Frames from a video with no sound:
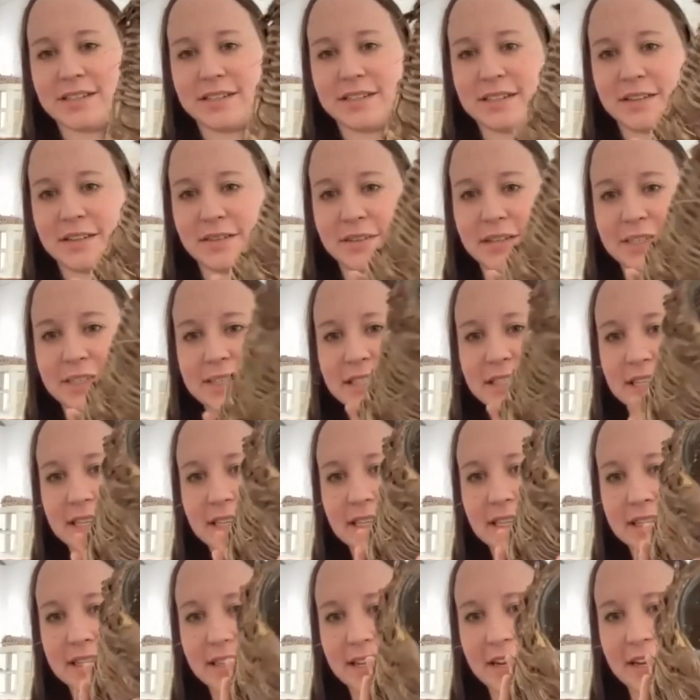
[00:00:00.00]
So it's
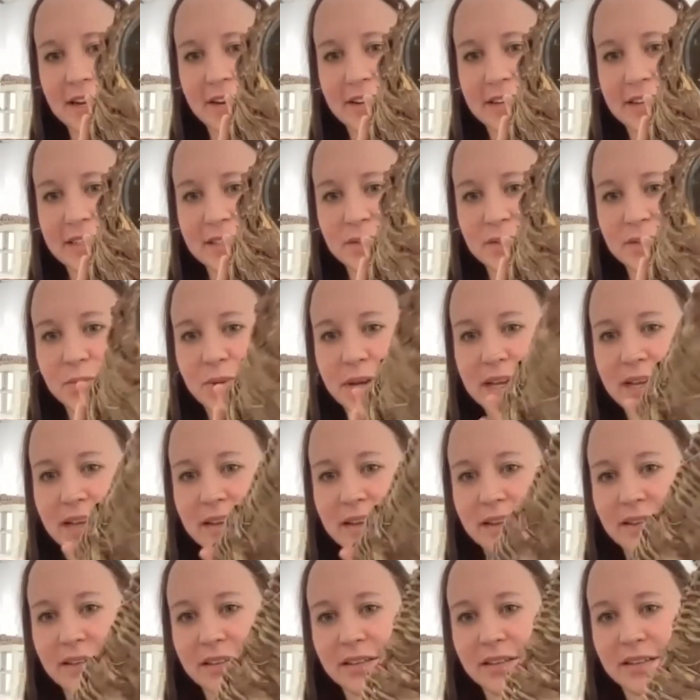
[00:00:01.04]
in there as
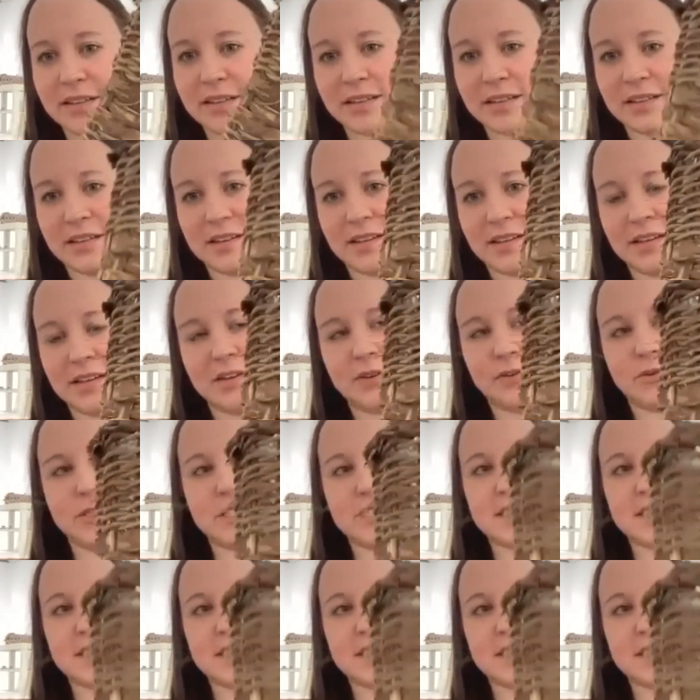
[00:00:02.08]
well, which